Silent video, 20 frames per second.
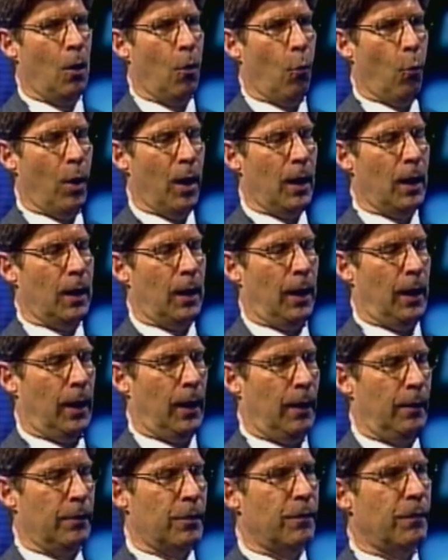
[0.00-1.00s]

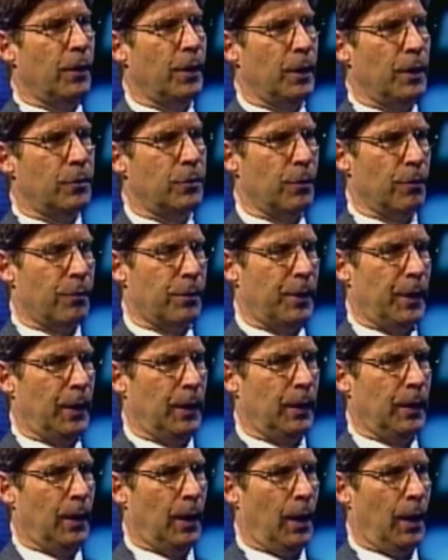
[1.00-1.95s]
Well, it's very interesting.